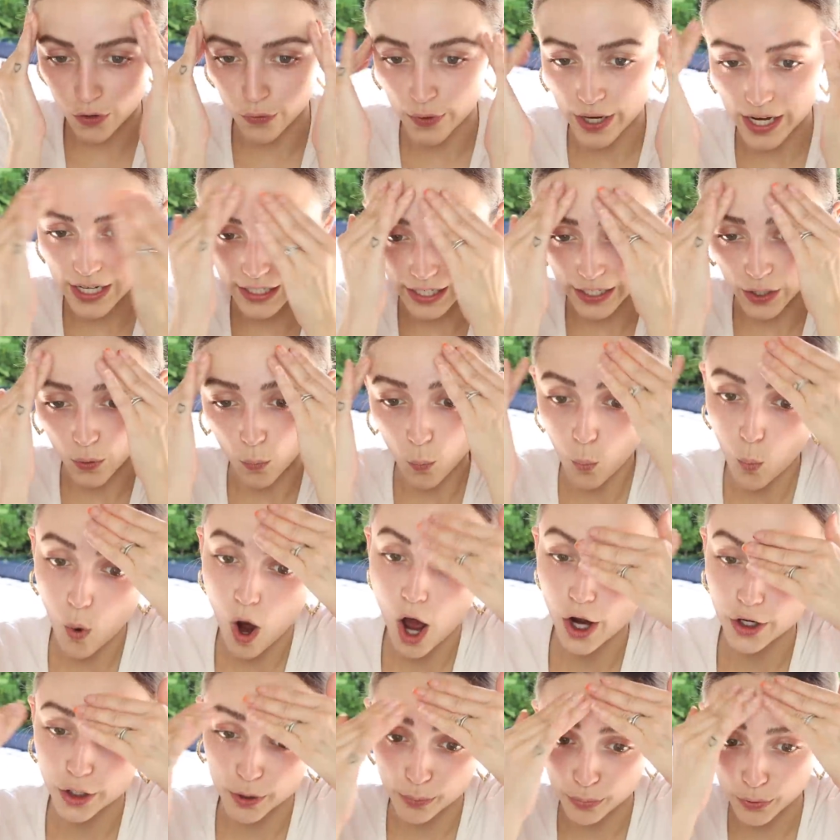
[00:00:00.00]
great like
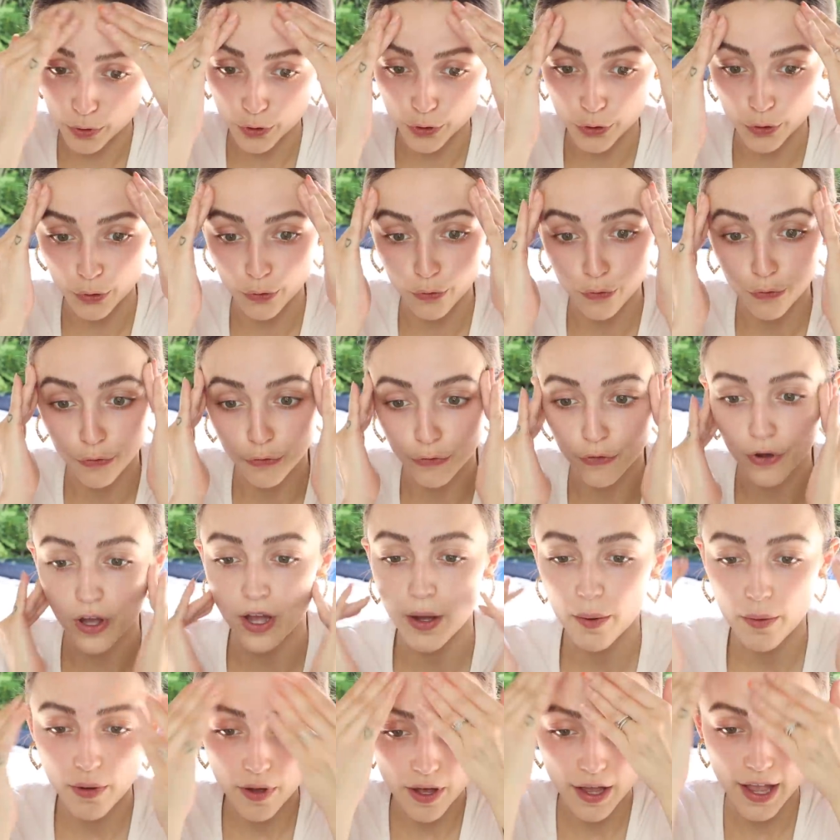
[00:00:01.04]
waterproof
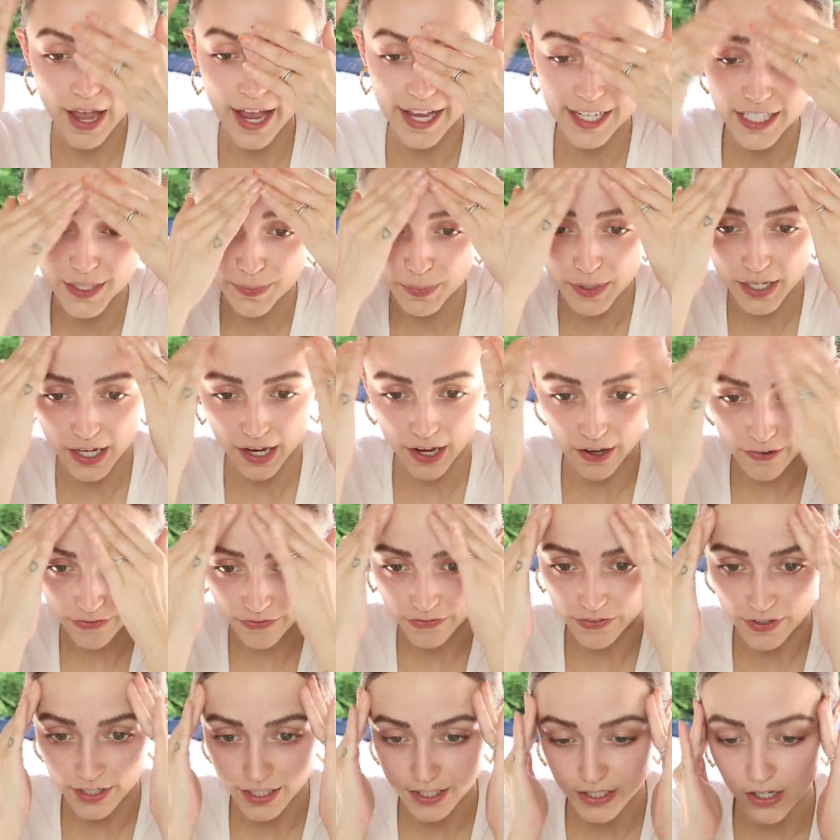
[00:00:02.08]
S P F.
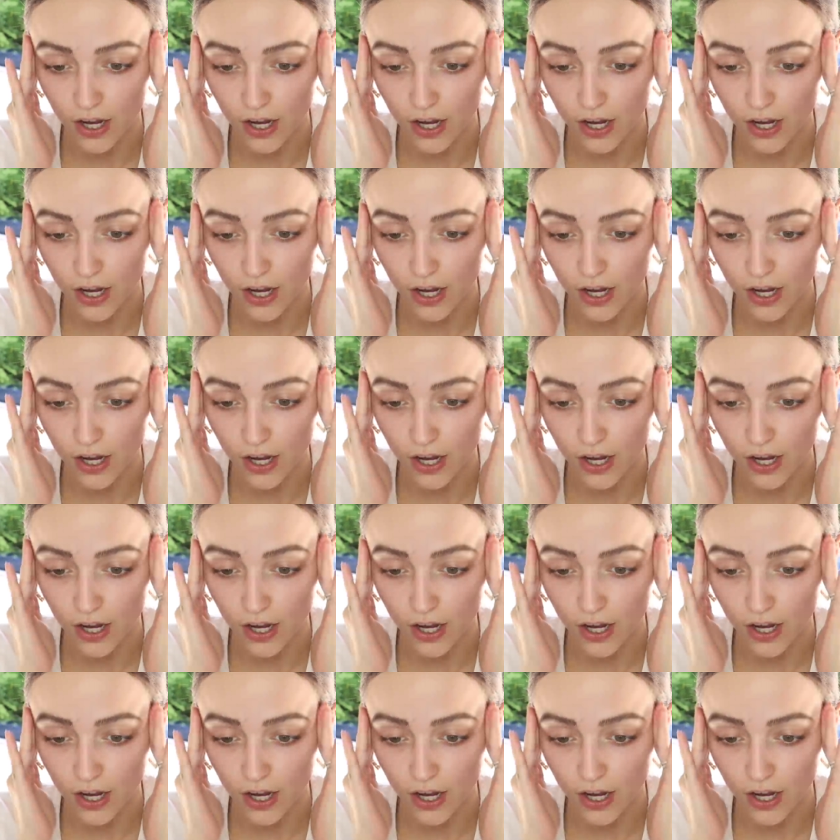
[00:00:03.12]
It's